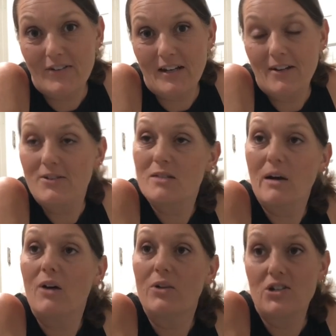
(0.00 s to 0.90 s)
videos
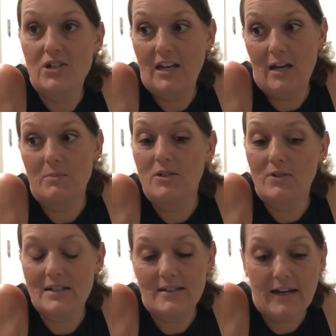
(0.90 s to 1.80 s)
about when she came to
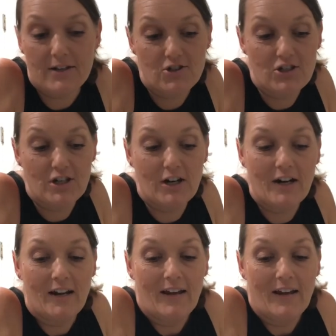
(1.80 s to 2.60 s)
us last year,